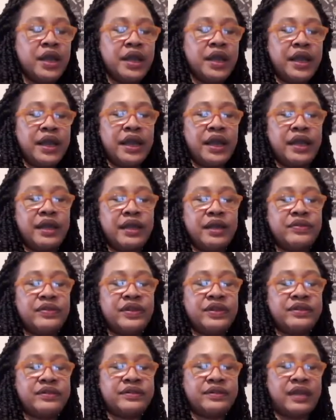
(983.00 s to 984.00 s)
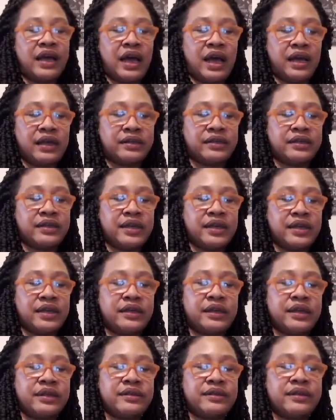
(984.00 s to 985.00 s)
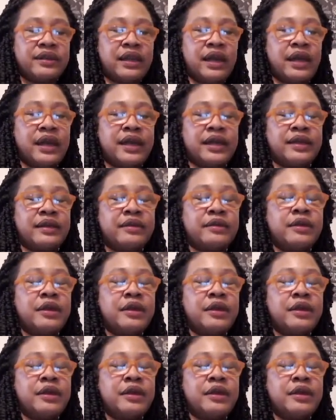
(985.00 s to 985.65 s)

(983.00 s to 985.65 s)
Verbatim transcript: And this toxic, it's like,